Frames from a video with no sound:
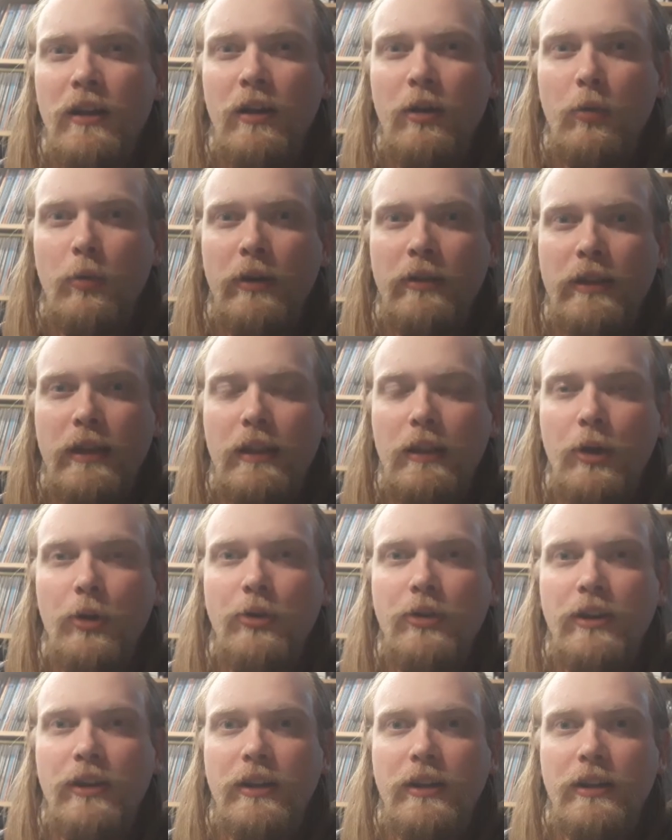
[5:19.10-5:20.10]
When they
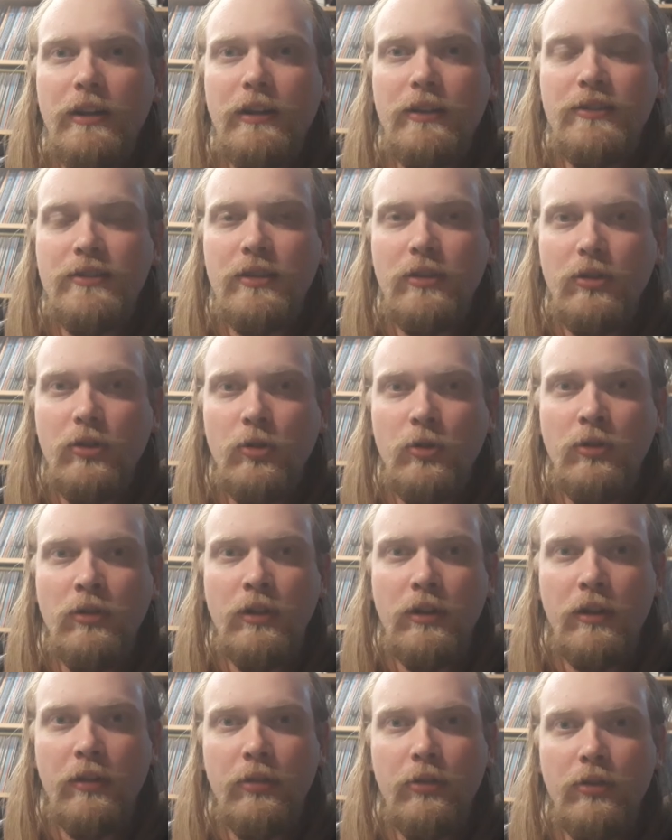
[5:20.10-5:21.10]
loaded it into the
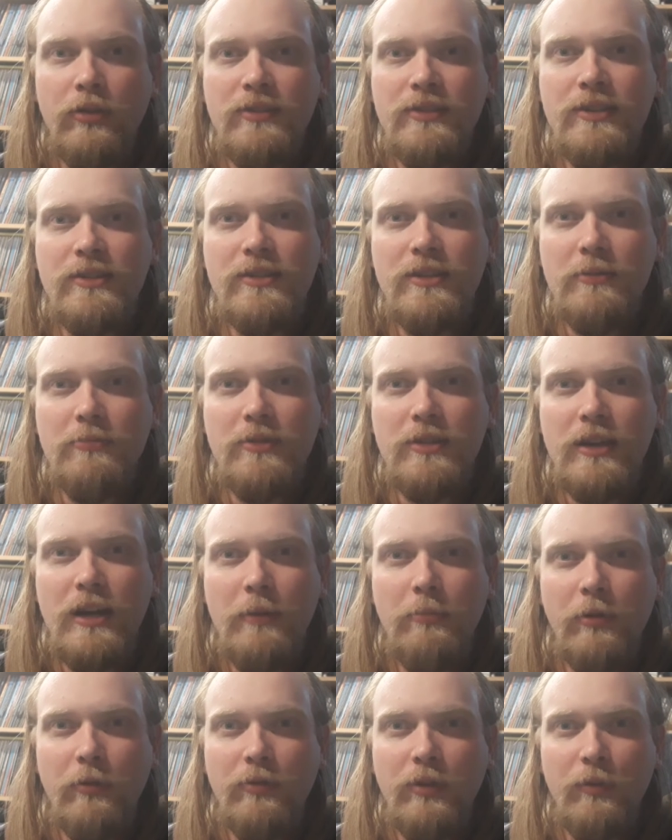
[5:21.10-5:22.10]
gauntlet, I thought, is this some
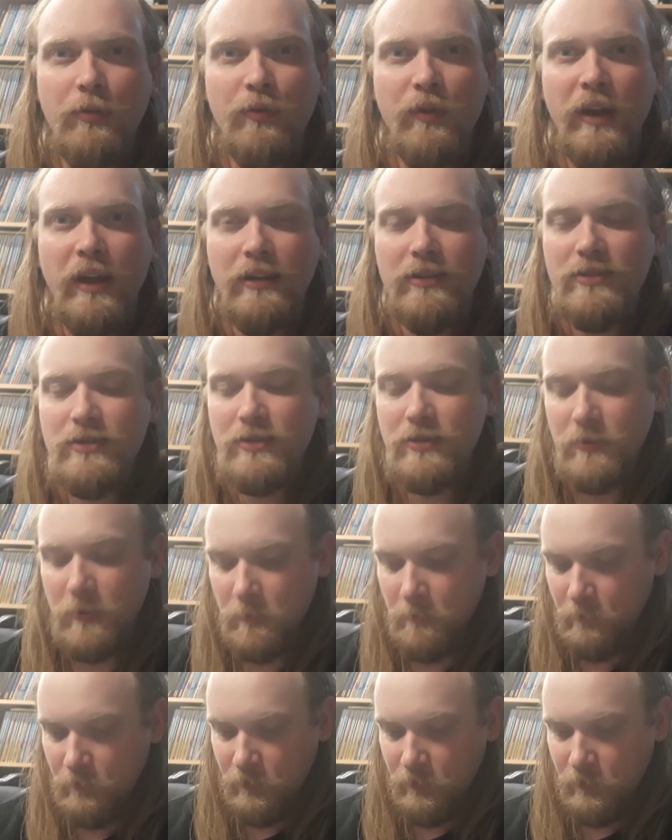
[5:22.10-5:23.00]
type of defense?